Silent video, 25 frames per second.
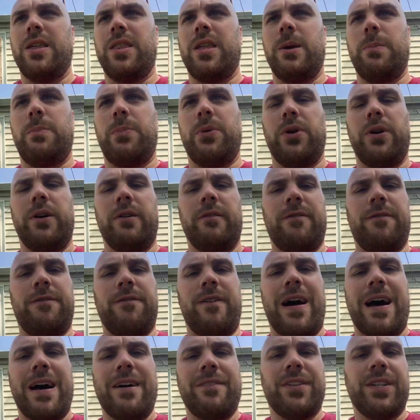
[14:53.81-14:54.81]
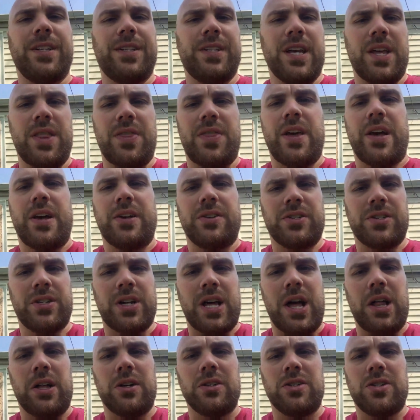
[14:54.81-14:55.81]
they put $5,000 to
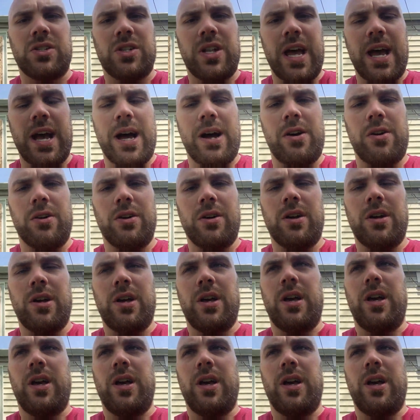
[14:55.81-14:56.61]
$10,000 down,